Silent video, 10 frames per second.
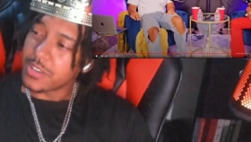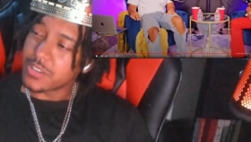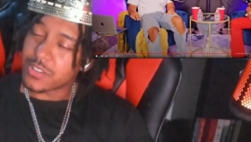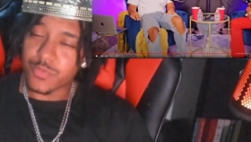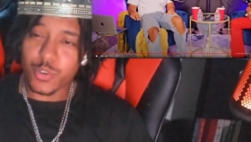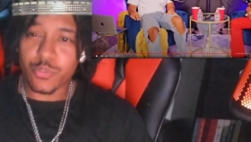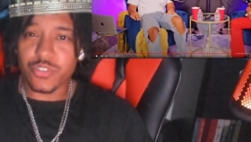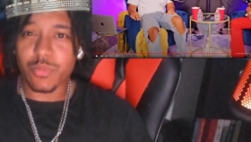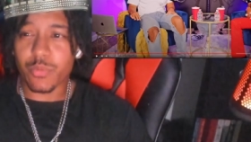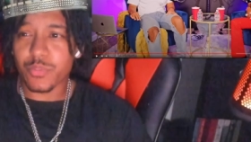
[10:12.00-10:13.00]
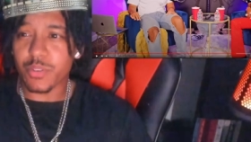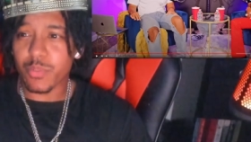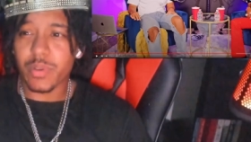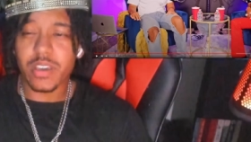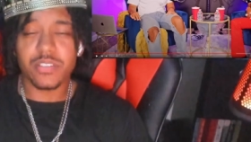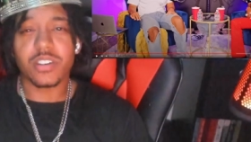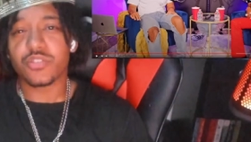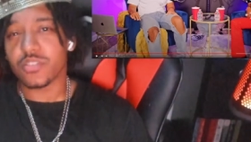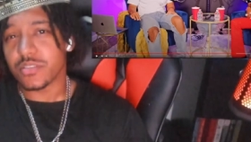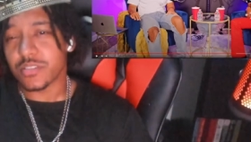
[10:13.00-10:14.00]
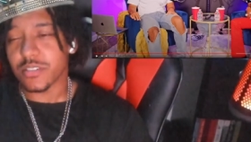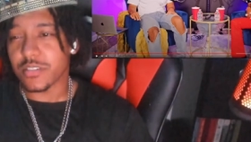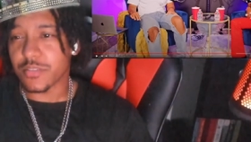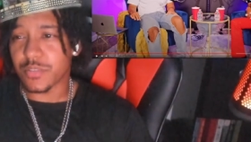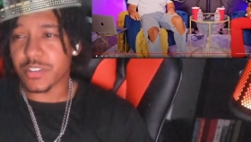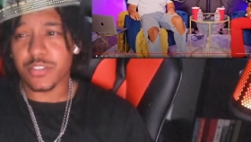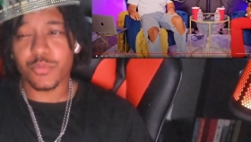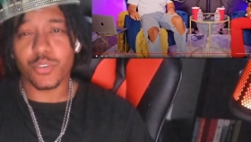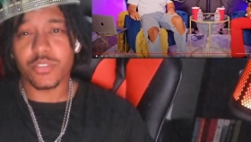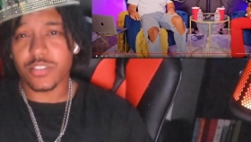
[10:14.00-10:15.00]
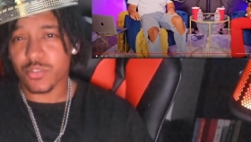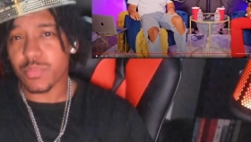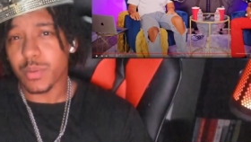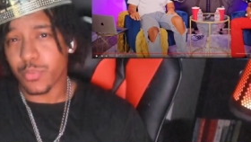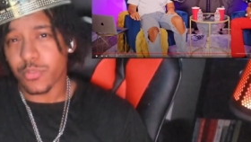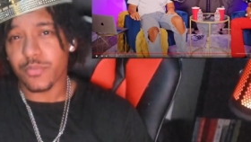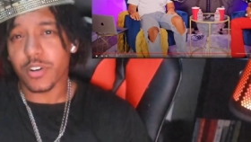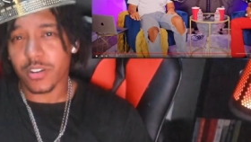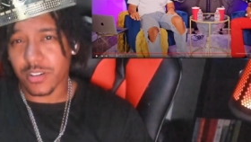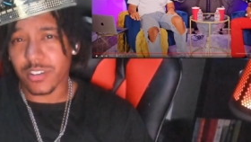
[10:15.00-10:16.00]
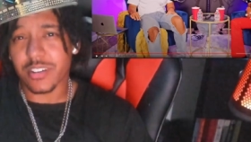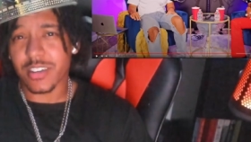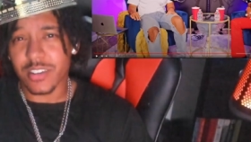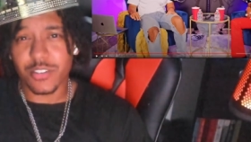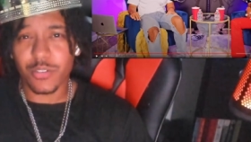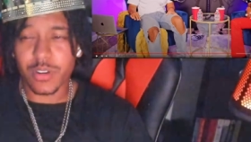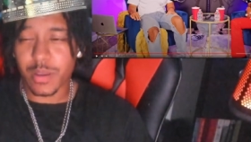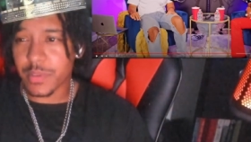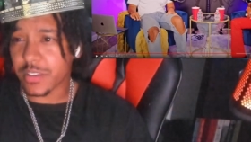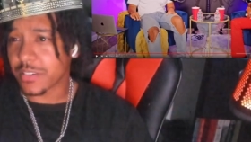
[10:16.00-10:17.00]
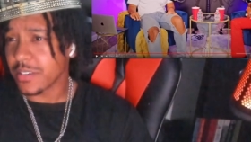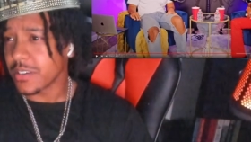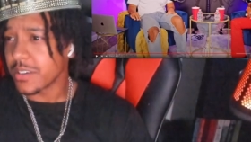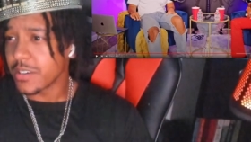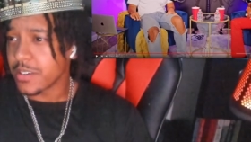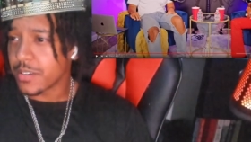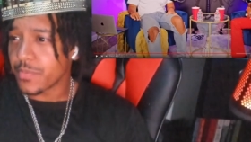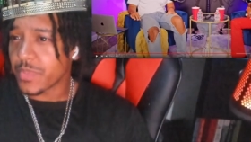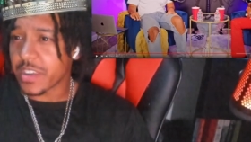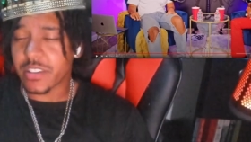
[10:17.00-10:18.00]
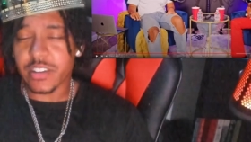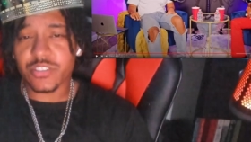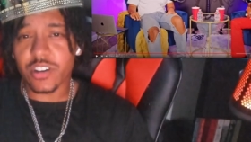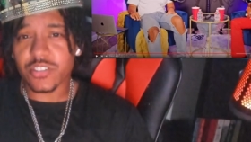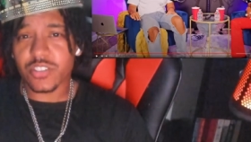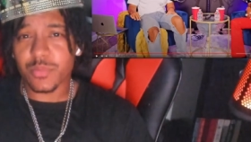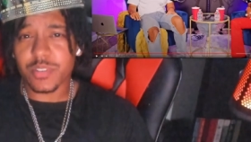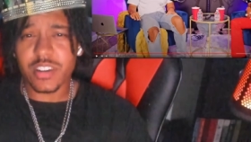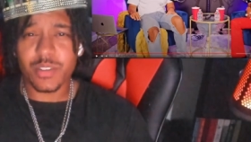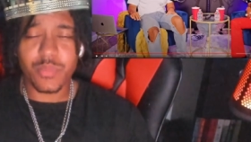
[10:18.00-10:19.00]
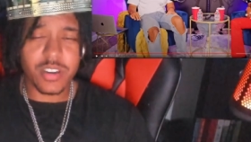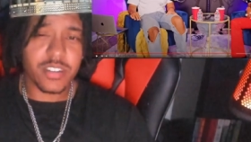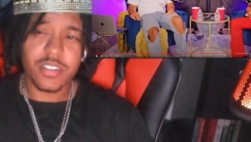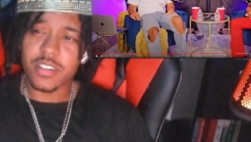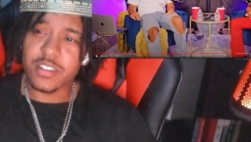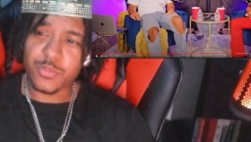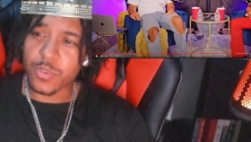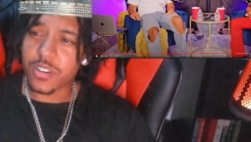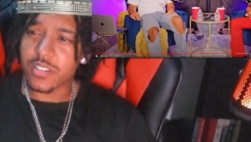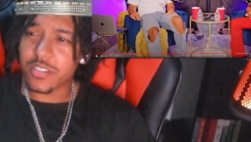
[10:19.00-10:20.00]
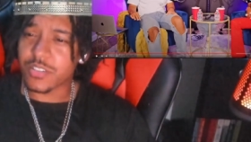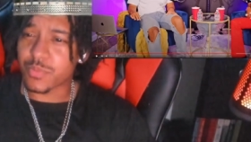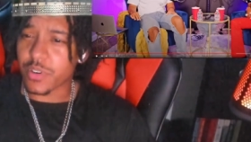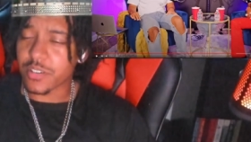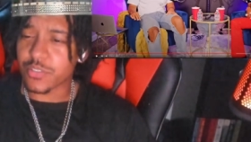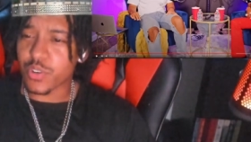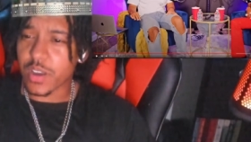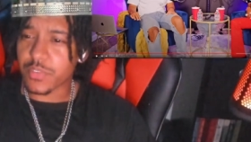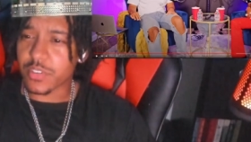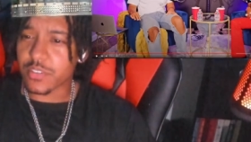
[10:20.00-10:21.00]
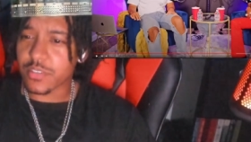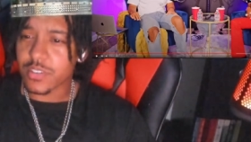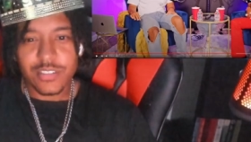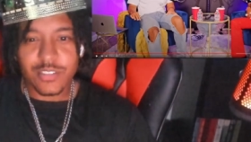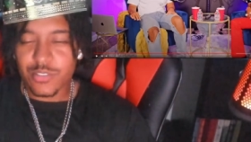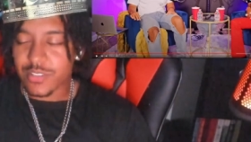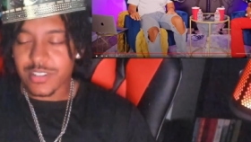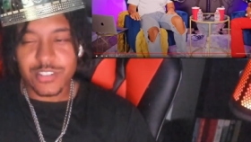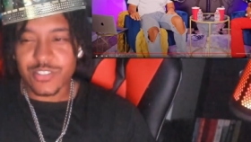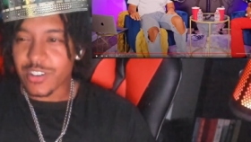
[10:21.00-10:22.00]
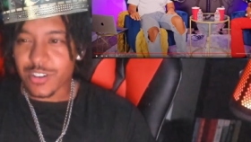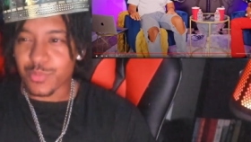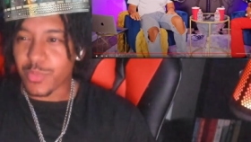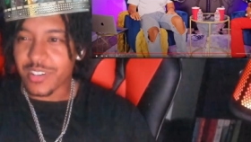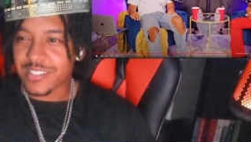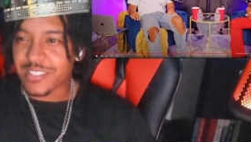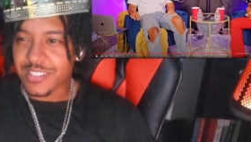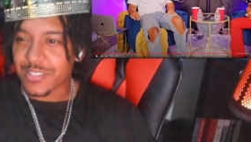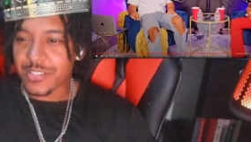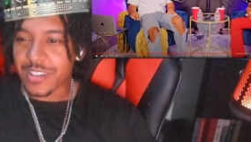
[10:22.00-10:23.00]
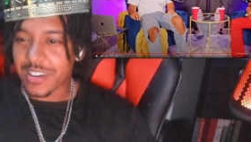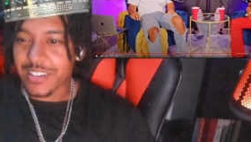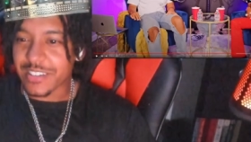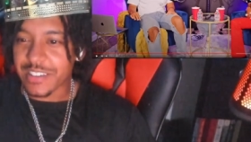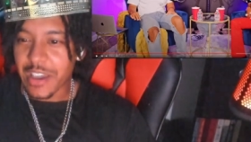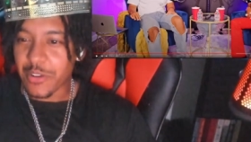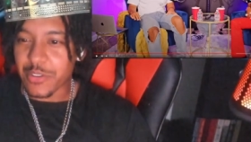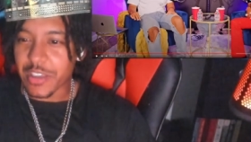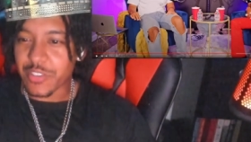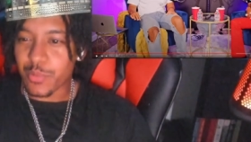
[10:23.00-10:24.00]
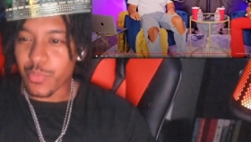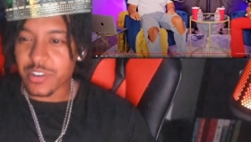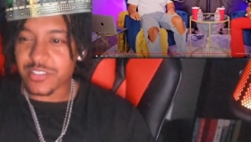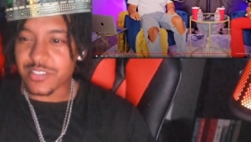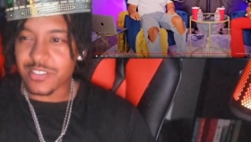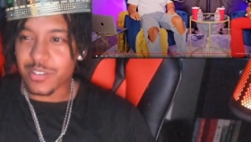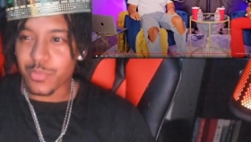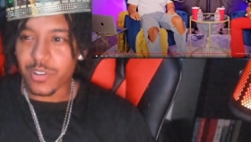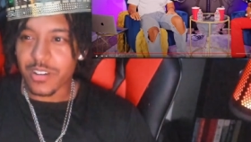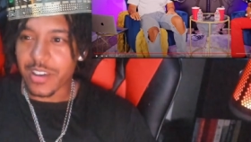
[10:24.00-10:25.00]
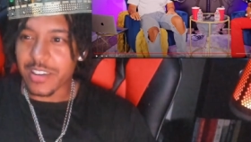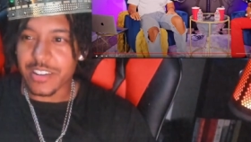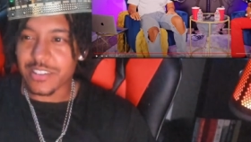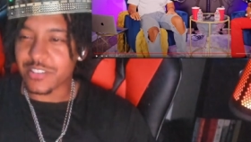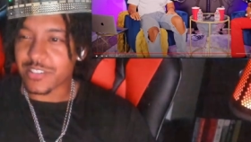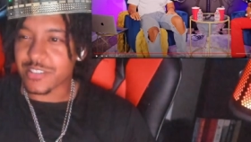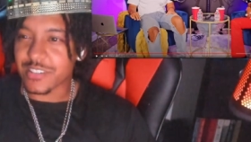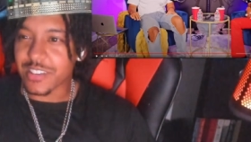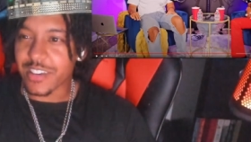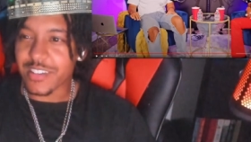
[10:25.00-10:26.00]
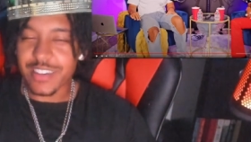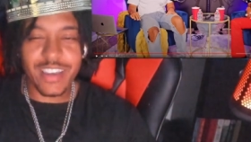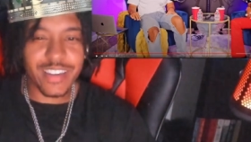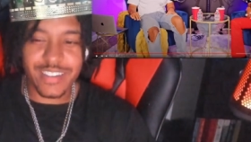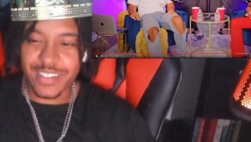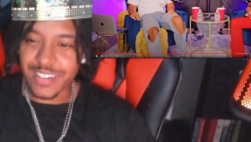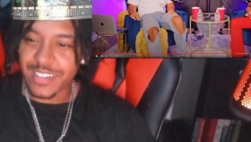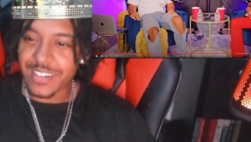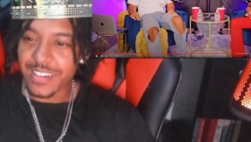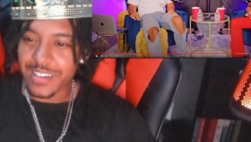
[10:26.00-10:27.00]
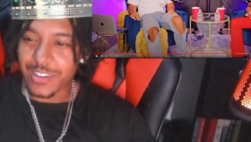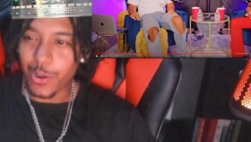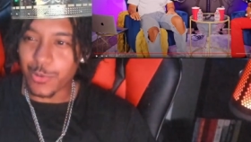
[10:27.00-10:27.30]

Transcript: viewership or someone paying attention to really get your people to fucking click in, you know what I mean? And it sucks at the beginning, but it is what it is, bro. You have to, it just sucks, bro. That's it. You just gotta, I don't know, you have to embrace the suck, bro, and it sucks to say that. No